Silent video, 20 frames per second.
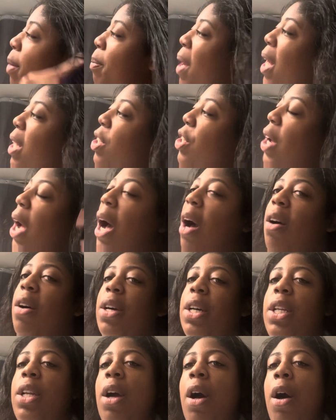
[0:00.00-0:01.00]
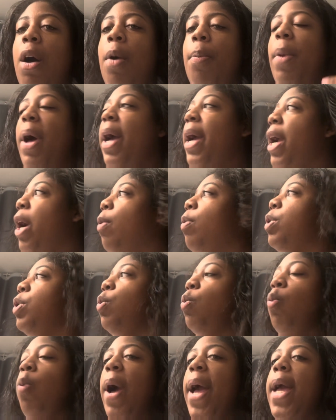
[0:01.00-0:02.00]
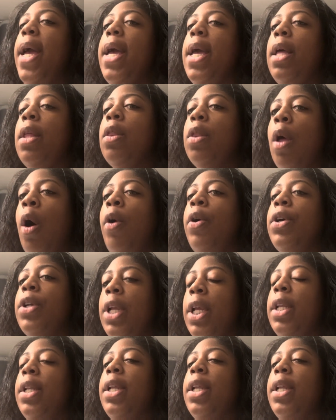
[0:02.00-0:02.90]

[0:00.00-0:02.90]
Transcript: My childhood, y'all, my hair was way longer than